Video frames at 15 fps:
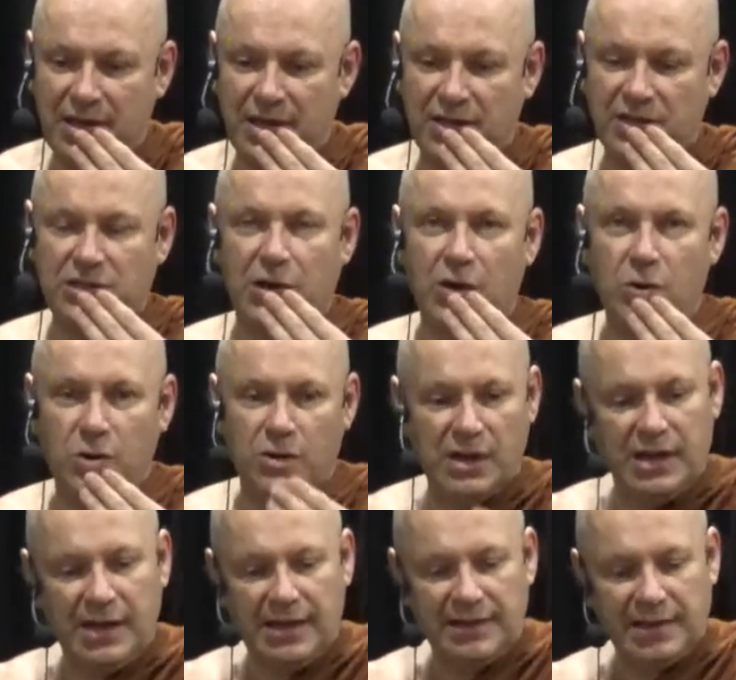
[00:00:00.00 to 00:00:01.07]
So
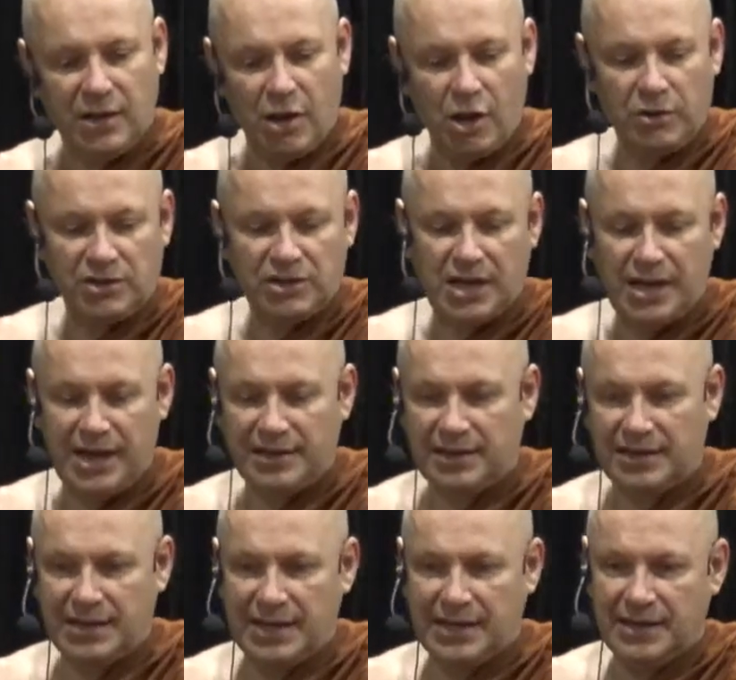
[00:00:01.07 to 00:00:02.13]
they untie the
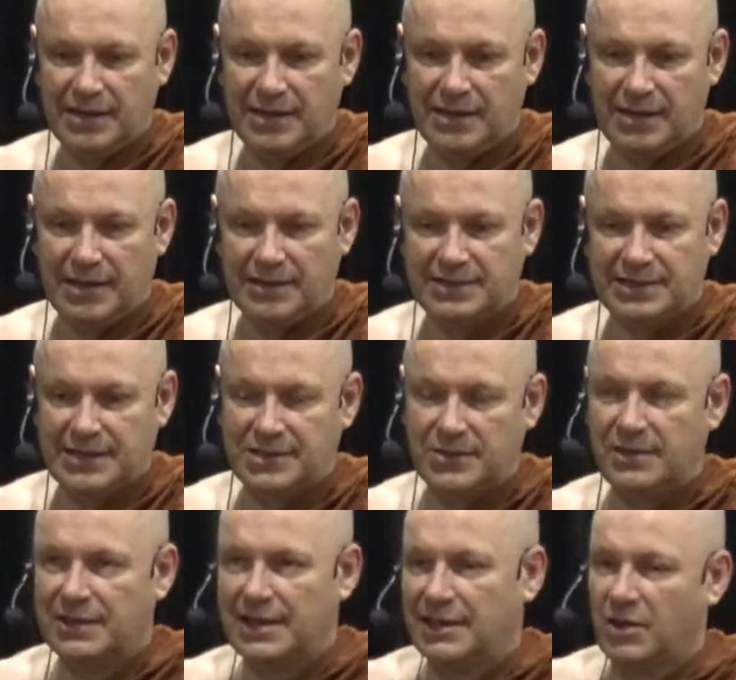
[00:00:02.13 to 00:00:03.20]
king and says to
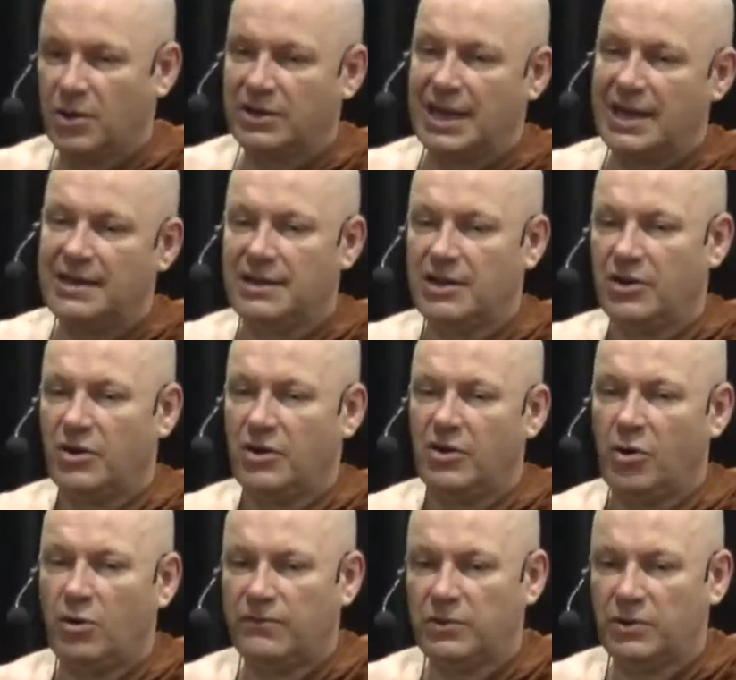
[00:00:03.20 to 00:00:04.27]
the king, okay,
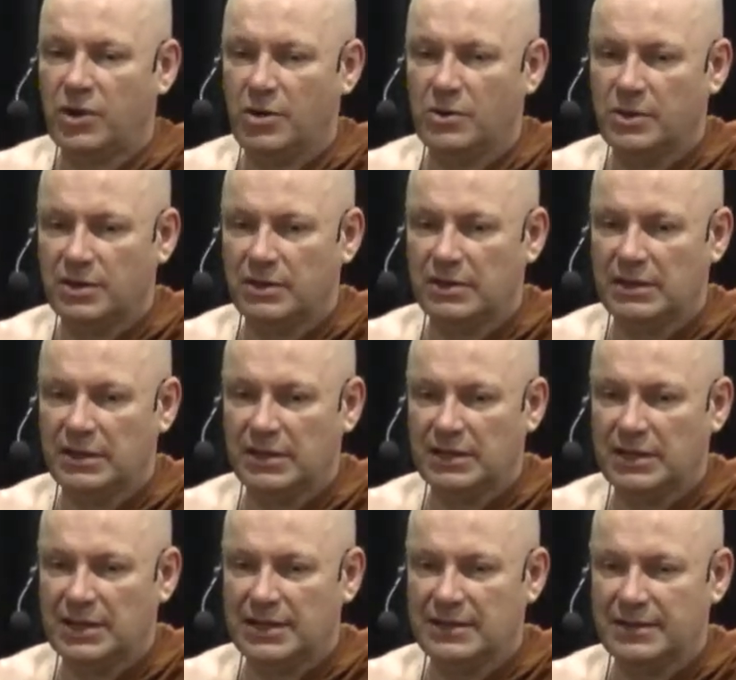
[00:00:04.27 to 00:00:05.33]
off you go.
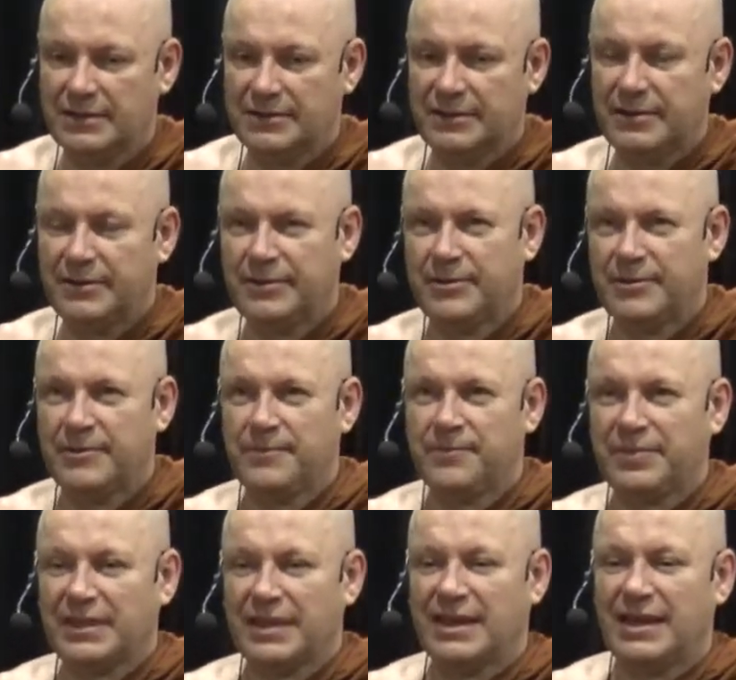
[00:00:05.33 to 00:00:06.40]
Yeah,
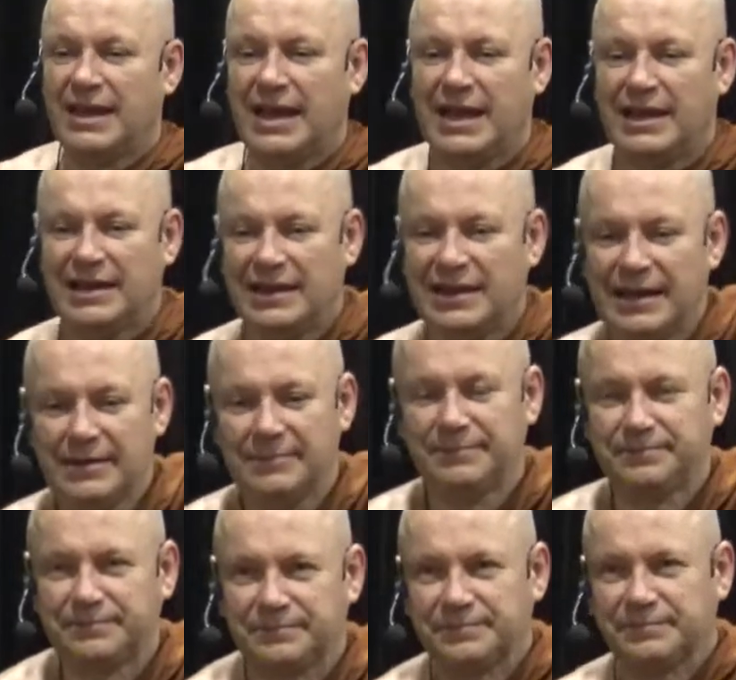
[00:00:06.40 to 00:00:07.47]
and.
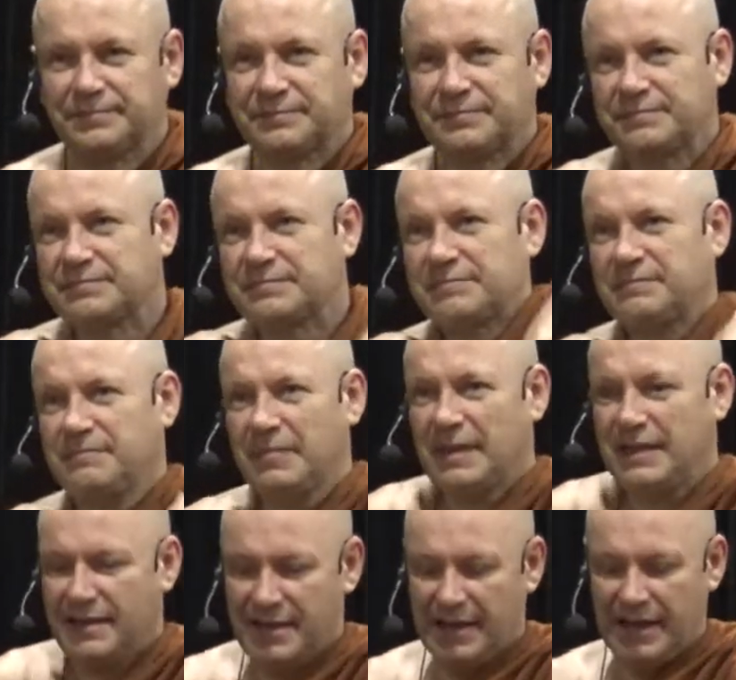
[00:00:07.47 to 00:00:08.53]
Um,
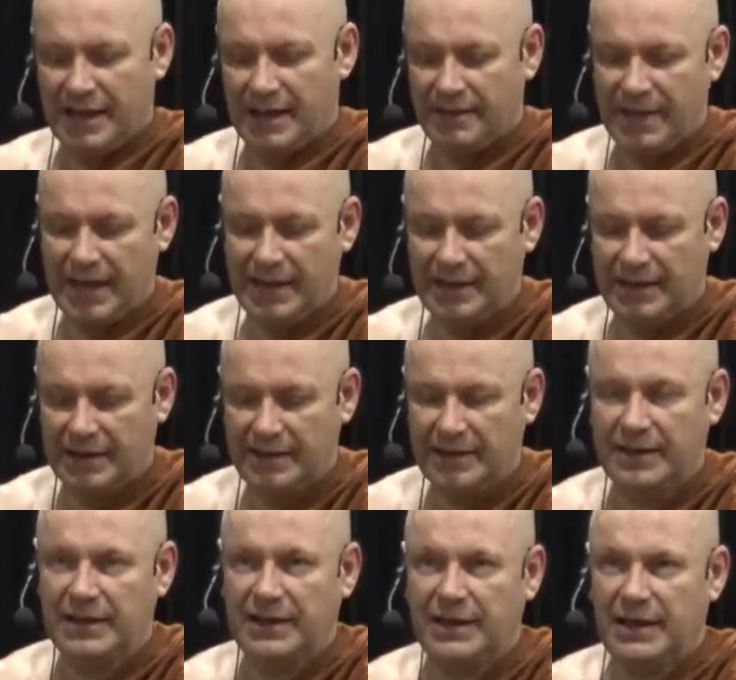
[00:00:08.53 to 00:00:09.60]
uh, then
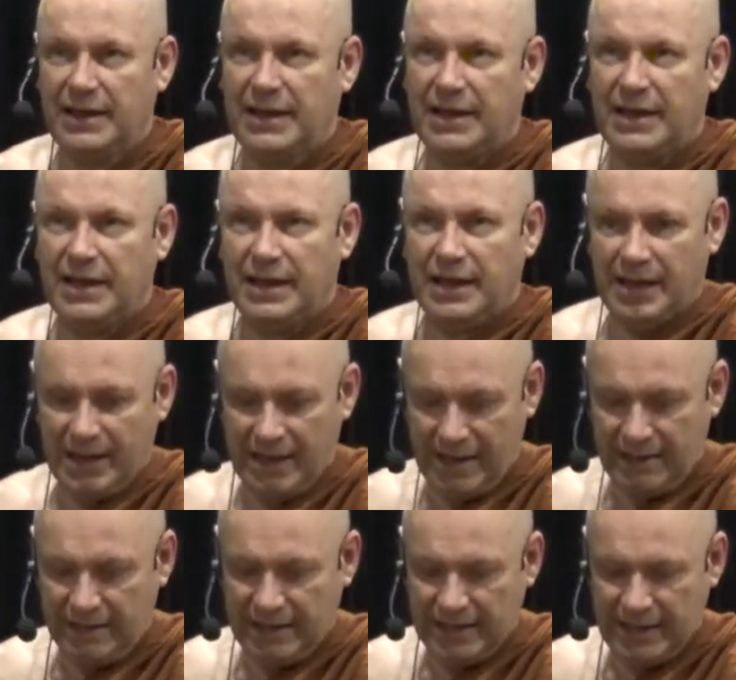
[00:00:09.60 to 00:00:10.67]

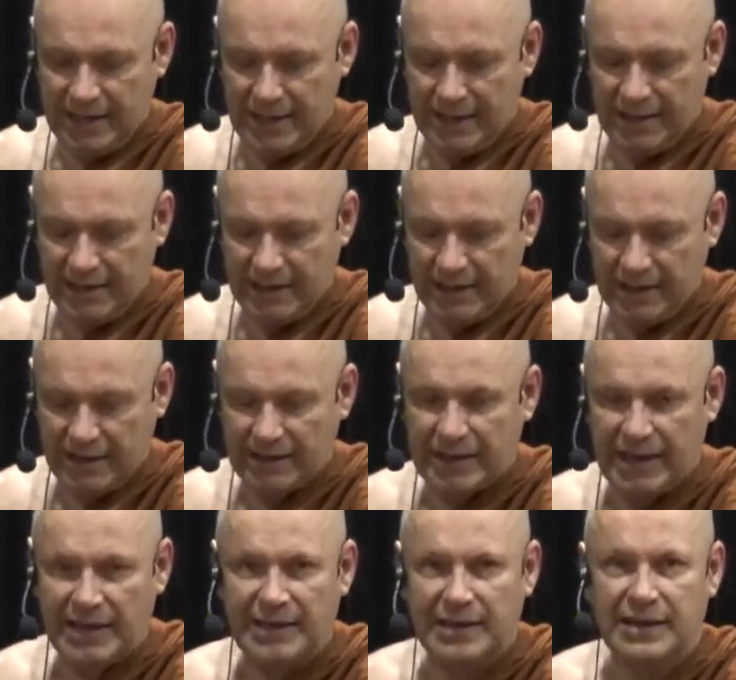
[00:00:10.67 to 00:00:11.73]
uh, the uh,
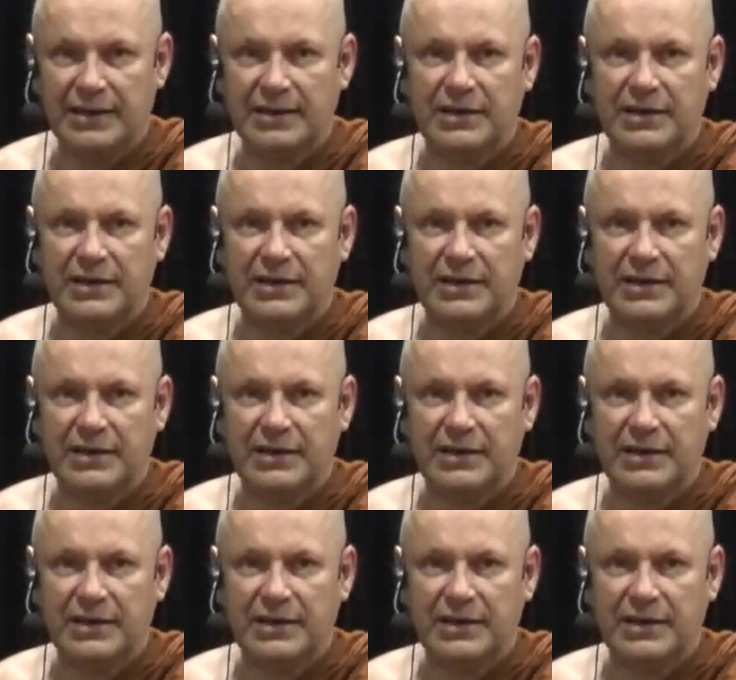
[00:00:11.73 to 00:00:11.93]
king